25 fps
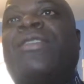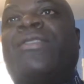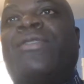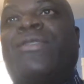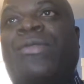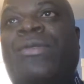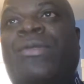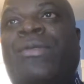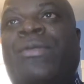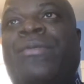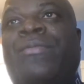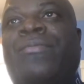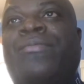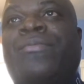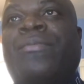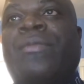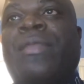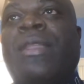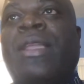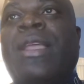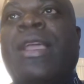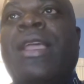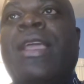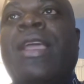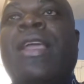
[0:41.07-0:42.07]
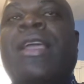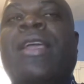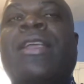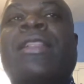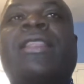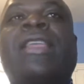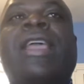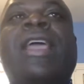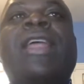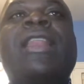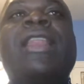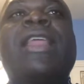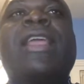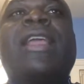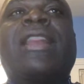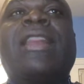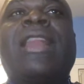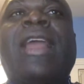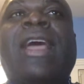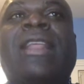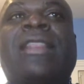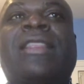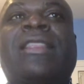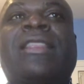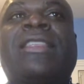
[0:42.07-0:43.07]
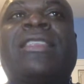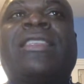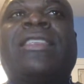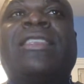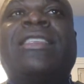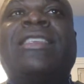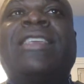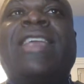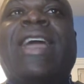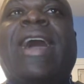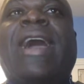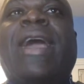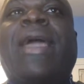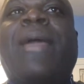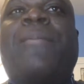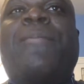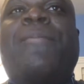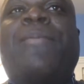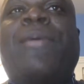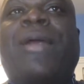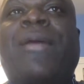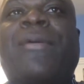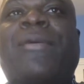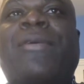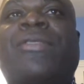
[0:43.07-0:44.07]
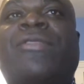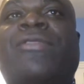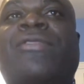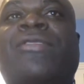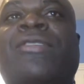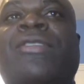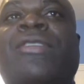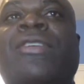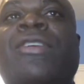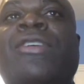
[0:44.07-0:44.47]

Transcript: do. They neglect their appearance